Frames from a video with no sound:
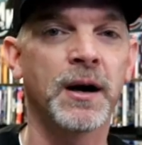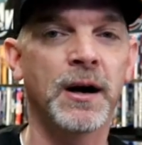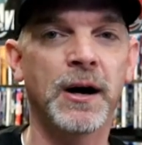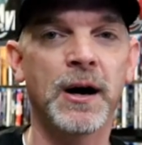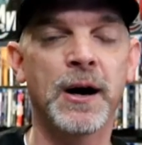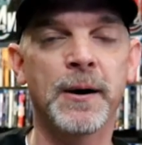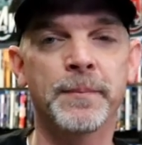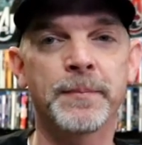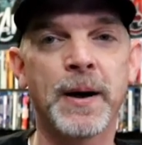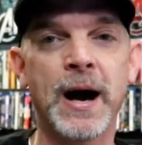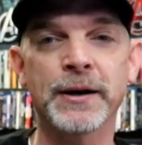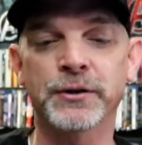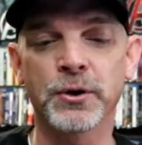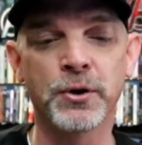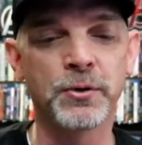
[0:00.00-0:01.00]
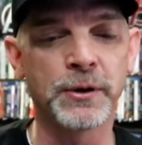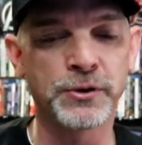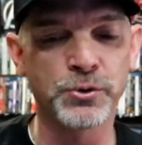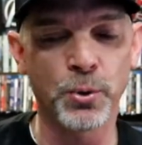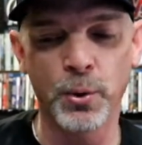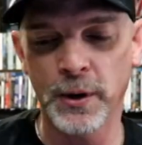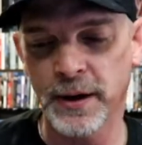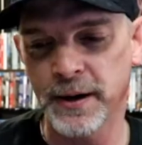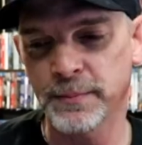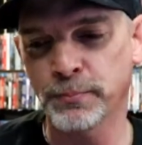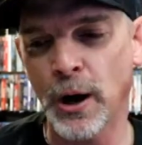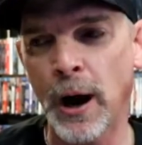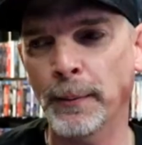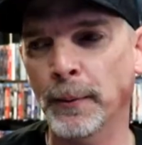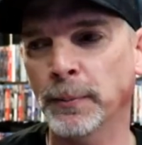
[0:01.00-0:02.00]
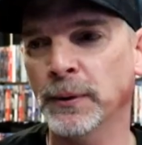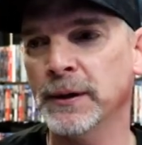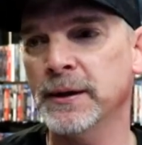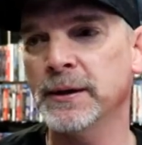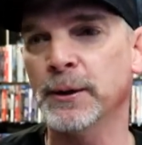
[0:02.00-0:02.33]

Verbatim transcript: Um, I do enjoy probably